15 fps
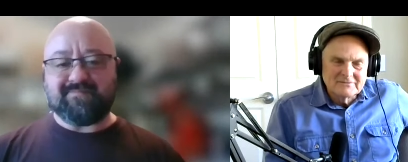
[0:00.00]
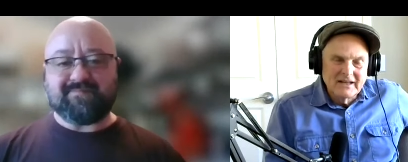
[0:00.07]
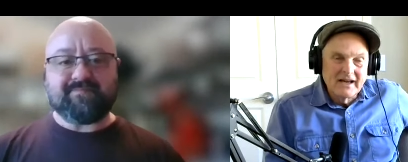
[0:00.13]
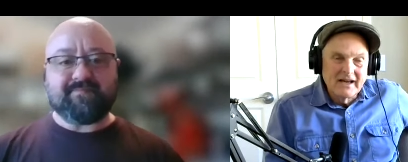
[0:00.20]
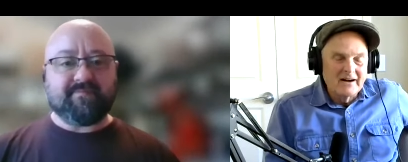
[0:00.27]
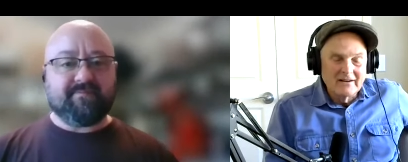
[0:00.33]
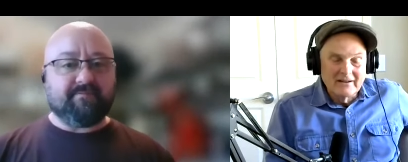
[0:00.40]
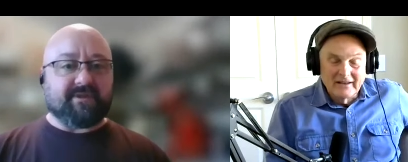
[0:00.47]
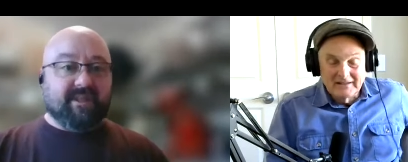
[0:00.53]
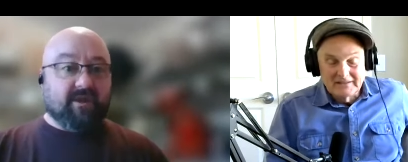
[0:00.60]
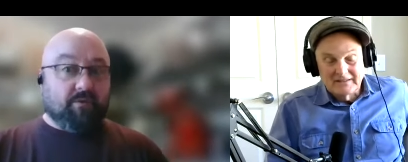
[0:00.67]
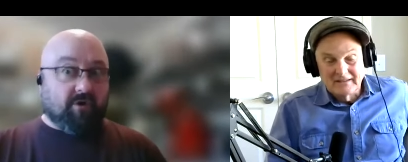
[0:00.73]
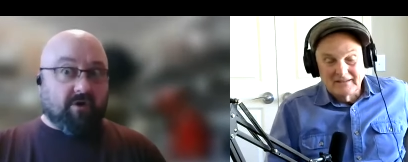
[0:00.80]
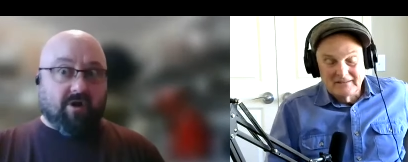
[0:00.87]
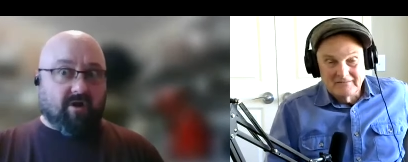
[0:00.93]
Speaker 1: Yeah,
Speaker 2: but they yeah,
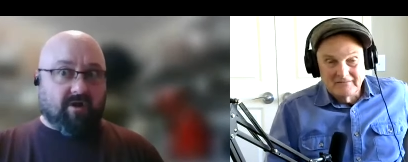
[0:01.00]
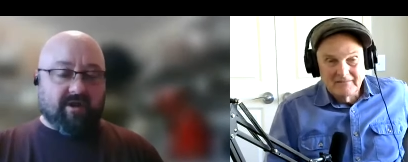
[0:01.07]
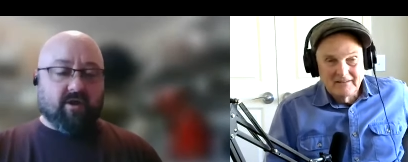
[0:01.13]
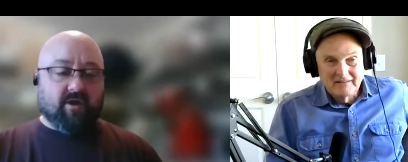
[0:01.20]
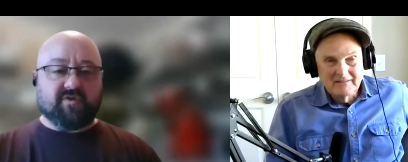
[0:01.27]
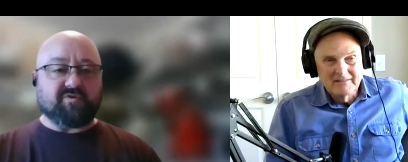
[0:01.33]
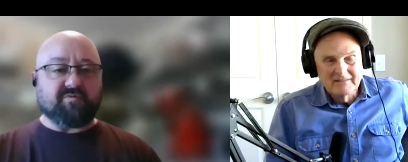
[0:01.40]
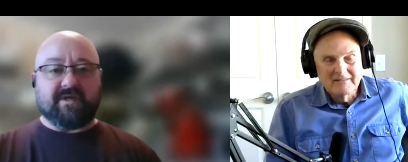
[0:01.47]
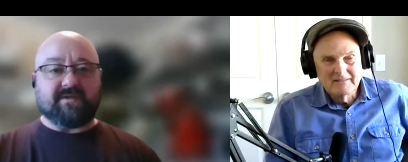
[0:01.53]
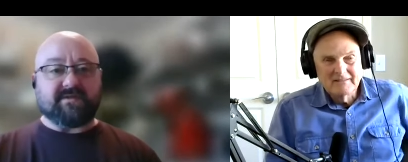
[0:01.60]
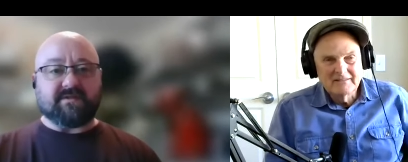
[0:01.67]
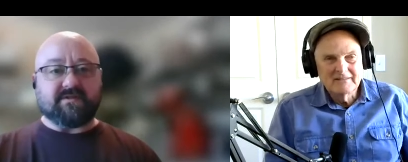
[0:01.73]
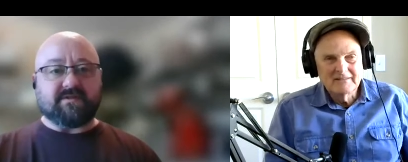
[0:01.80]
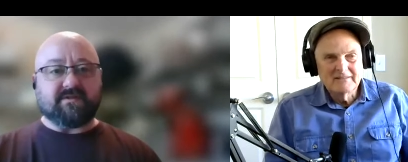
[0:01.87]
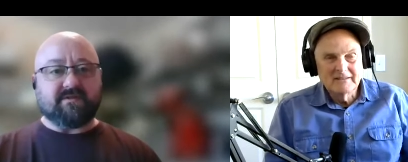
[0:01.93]
were all in all those
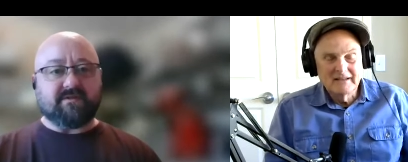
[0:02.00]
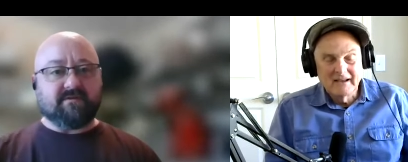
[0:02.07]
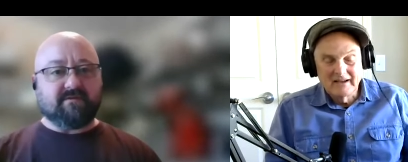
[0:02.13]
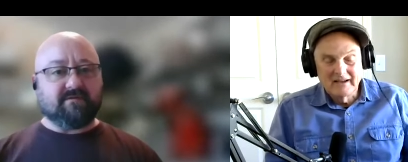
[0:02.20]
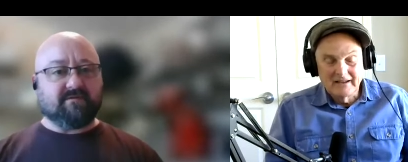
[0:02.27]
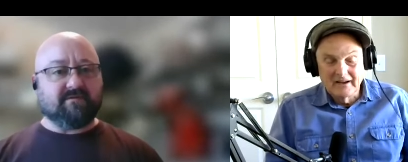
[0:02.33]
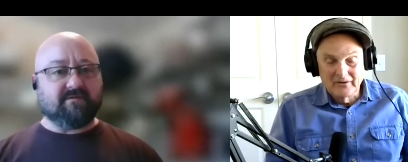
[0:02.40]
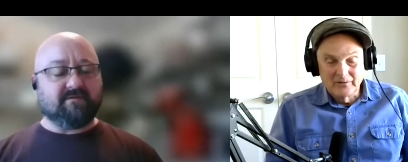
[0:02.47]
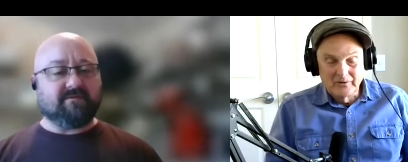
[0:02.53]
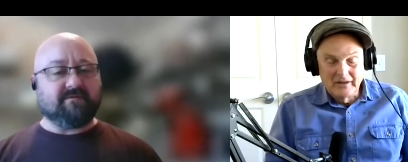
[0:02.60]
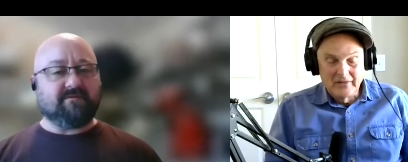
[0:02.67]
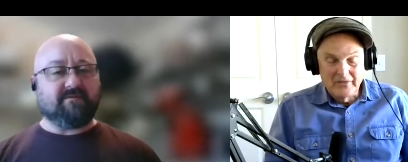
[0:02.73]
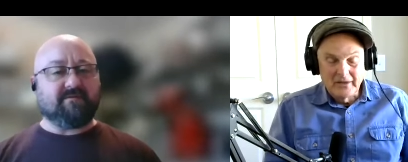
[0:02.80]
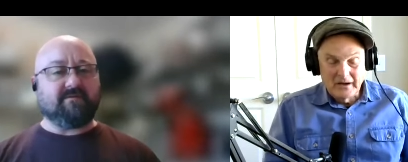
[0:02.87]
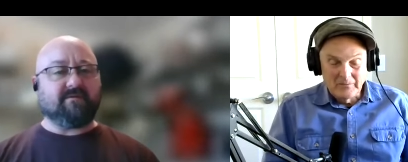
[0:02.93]
places.
Speaker 1: Yeah, yeah, I don't
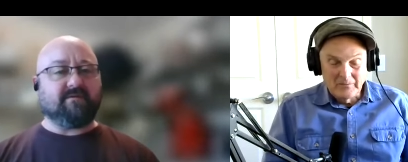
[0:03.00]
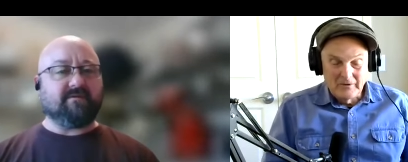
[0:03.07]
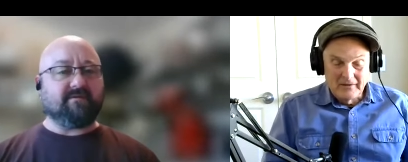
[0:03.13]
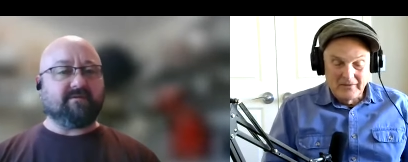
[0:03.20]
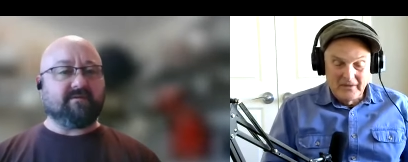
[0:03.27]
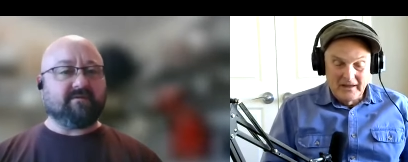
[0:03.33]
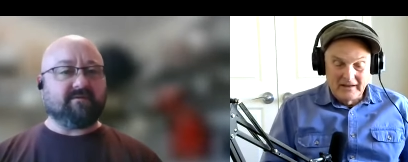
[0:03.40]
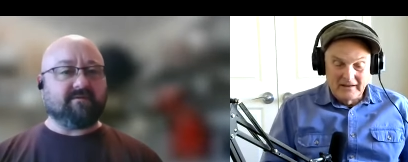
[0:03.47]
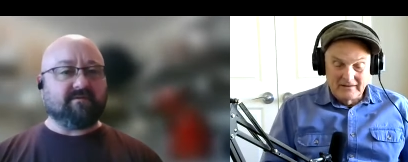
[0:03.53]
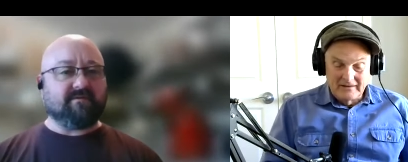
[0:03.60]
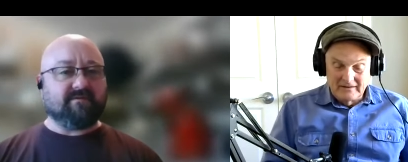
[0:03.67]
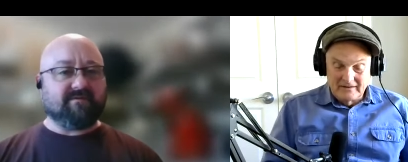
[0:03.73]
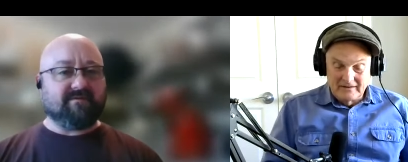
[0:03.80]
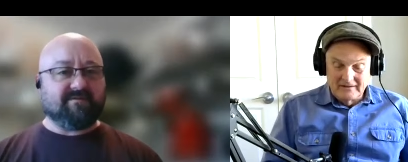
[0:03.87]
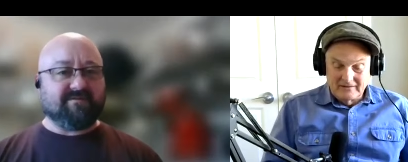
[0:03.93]
really think about that.
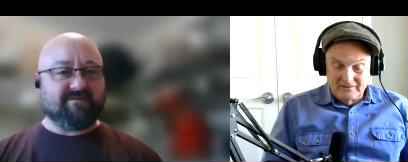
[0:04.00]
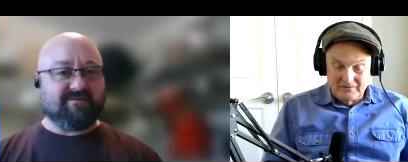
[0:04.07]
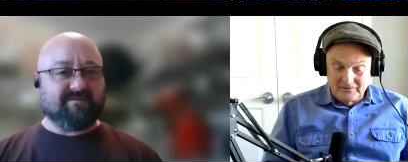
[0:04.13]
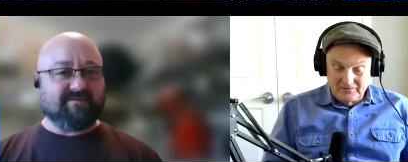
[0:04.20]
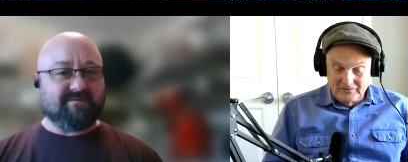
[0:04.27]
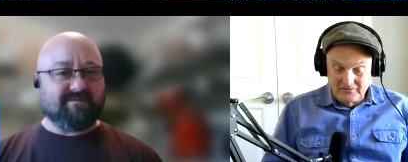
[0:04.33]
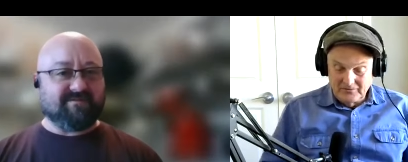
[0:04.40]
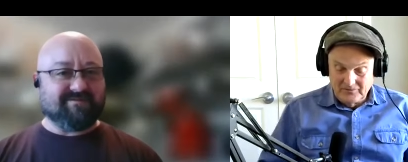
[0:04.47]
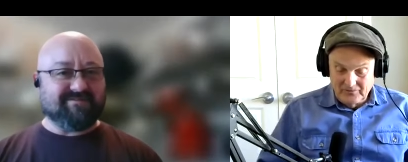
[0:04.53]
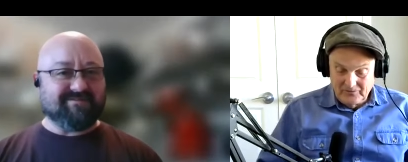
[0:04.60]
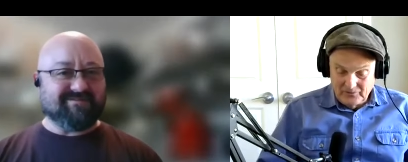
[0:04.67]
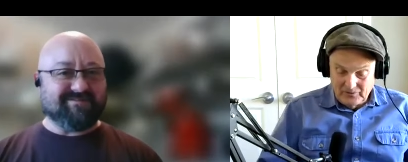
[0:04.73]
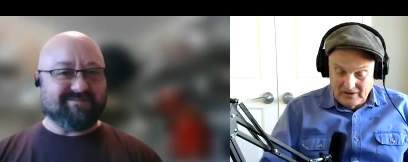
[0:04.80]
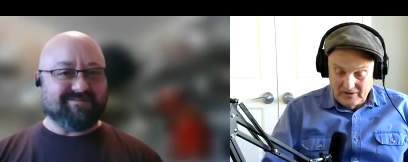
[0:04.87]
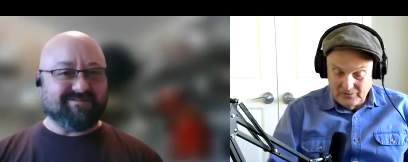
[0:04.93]
Uh,
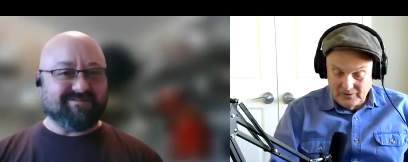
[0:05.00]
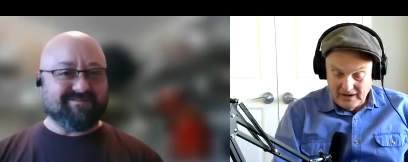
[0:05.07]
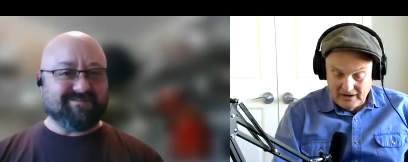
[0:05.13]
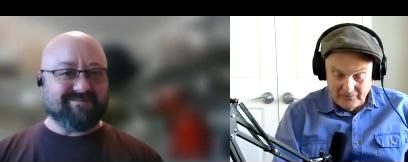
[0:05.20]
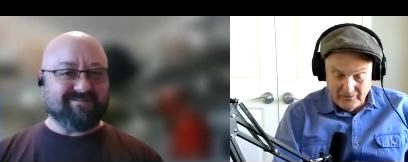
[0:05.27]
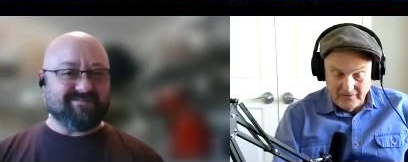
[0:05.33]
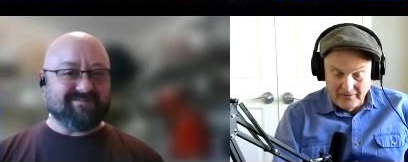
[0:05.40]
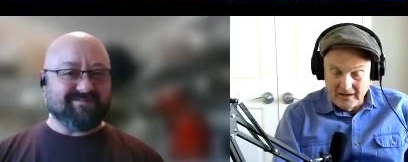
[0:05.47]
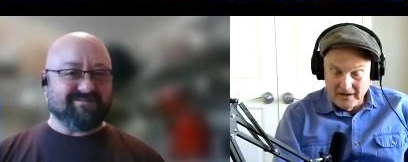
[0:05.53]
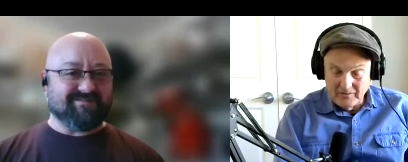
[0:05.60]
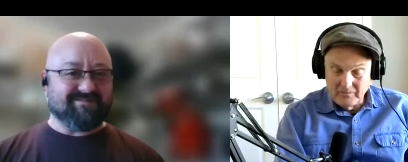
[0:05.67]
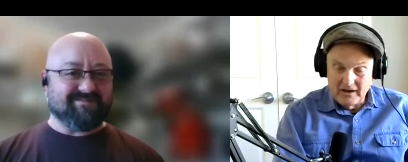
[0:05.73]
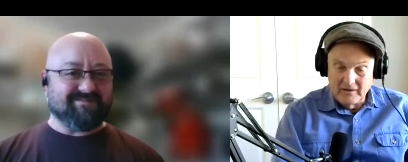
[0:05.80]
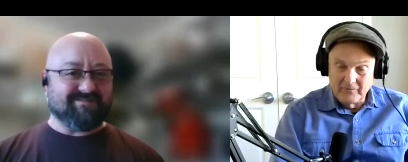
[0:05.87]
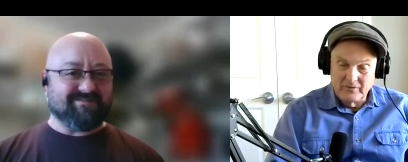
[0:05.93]
uh, when I read that
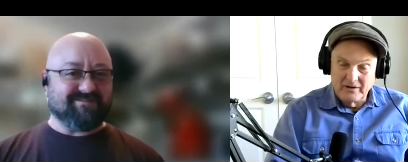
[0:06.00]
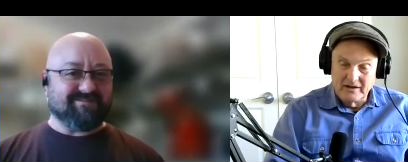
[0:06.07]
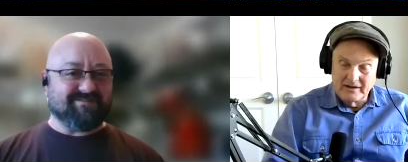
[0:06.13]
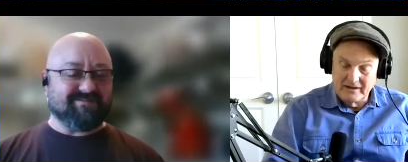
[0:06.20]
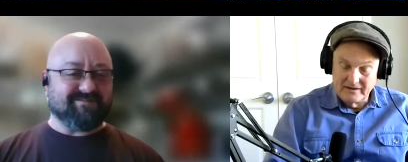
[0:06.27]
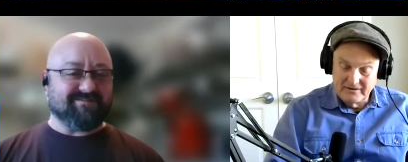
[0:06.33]
about being